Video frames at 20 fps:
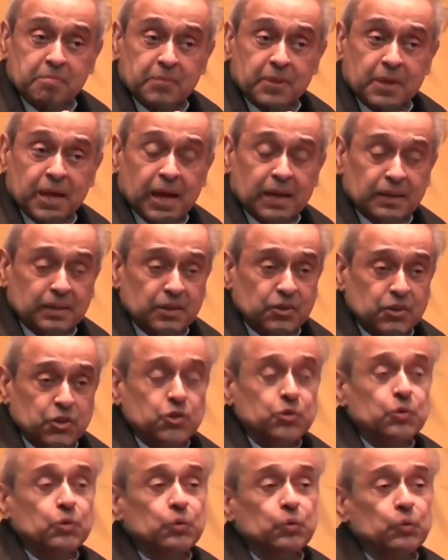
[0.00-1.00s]
And the
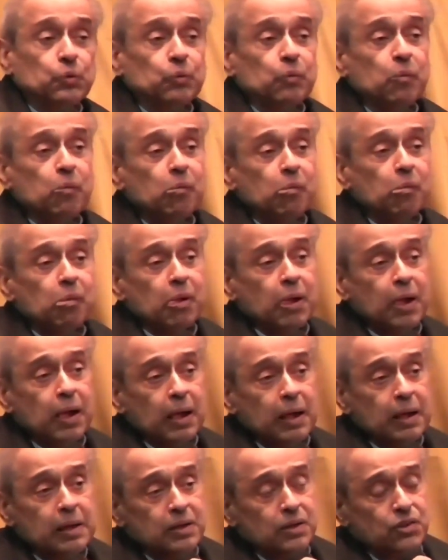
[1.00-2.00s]
two
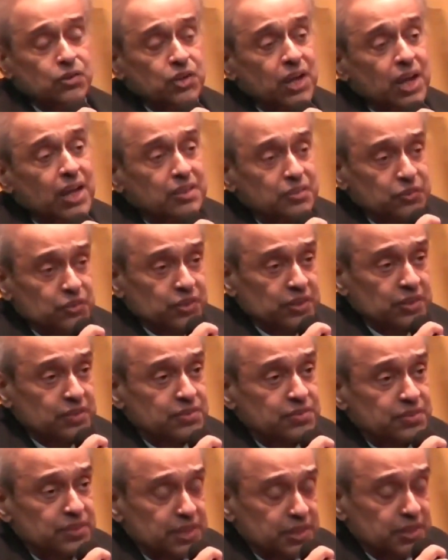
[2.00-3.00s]

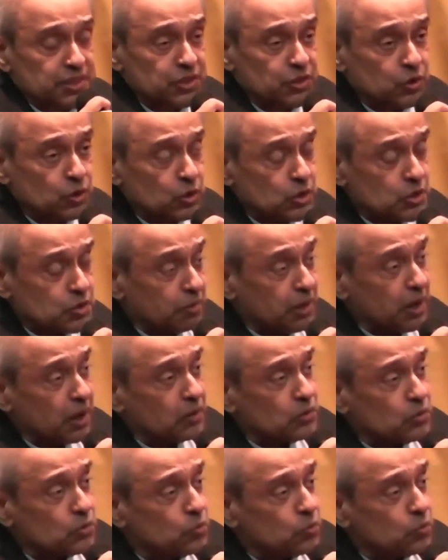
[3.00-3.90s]
challenges that he talks about,